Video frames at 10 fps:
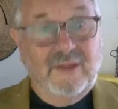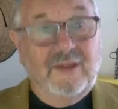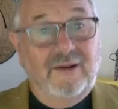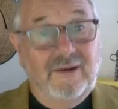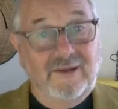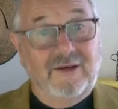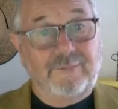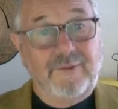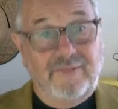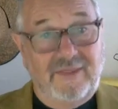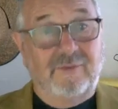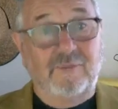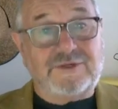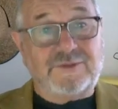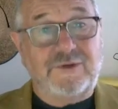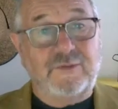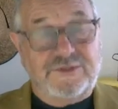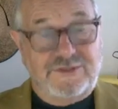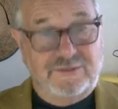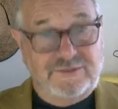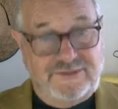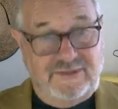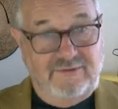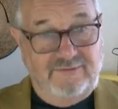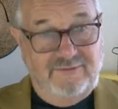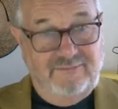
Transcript: let it be that which we wish to receive.